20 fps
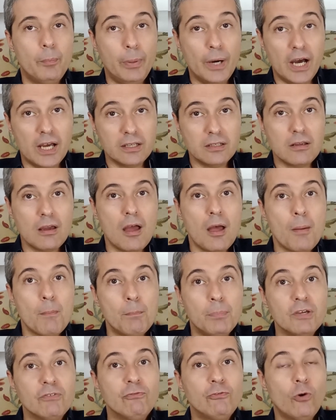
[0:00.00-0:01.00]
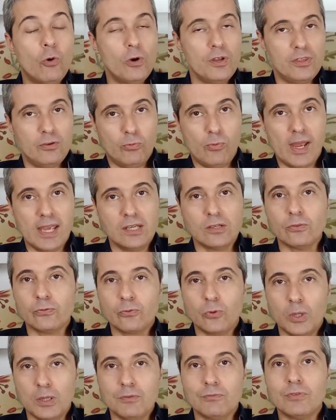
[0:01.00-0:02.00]
but before the reign
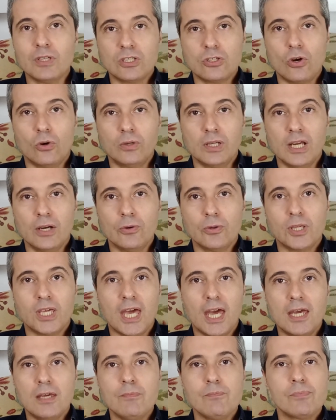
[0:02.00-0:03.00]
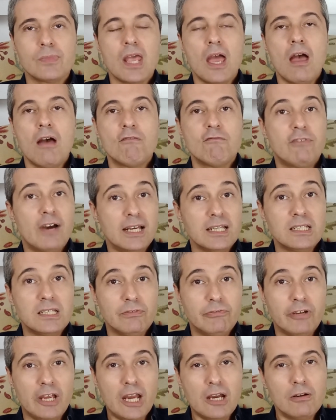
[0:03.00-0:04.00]
of Queen Victoria, okay?
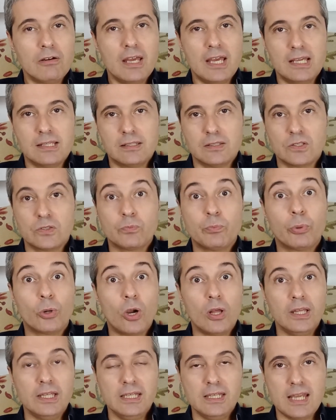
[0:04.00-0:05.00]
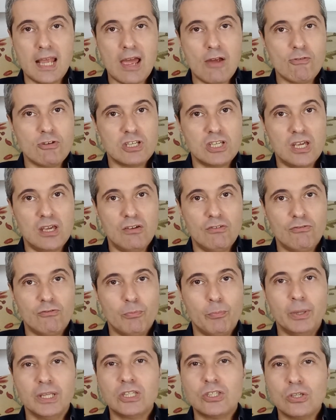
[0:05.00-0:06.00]
Vanity Fair is a sprawling narrative,
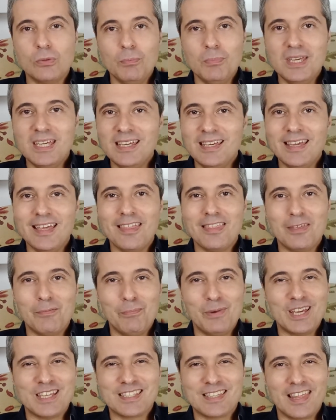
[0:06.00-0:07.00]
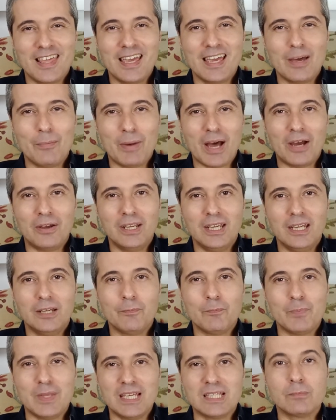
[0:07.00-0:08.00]
but to me, the best thing about
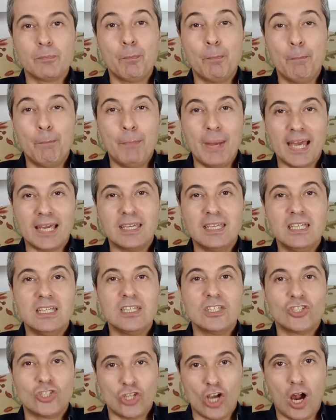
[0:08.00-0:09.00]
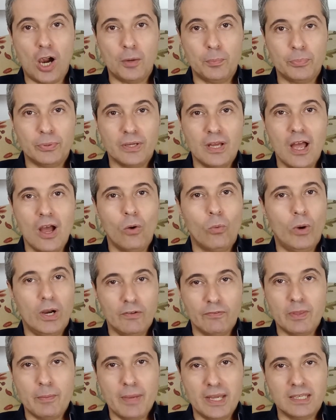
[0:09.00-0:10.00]
it is Becky Sharp,
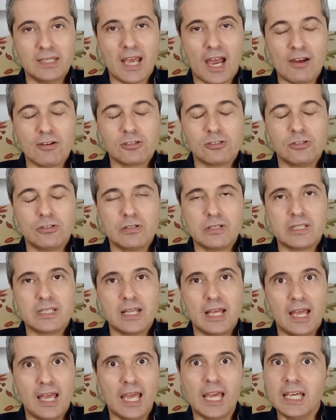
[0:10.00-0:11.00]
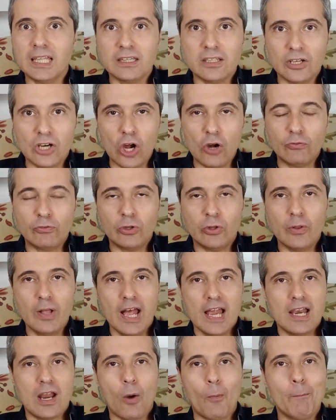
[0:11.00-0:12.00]
one of the main characters in the novel.
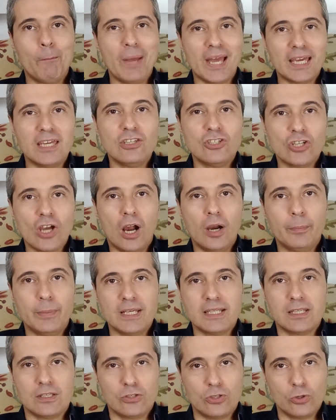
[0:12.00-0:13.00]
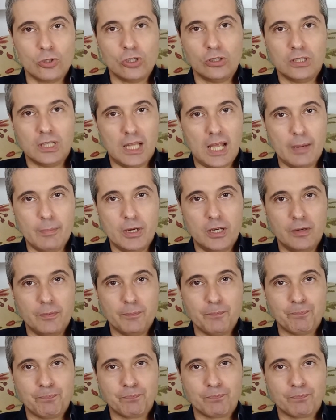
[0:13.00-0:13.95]
Now, Becky Sharp is a social climber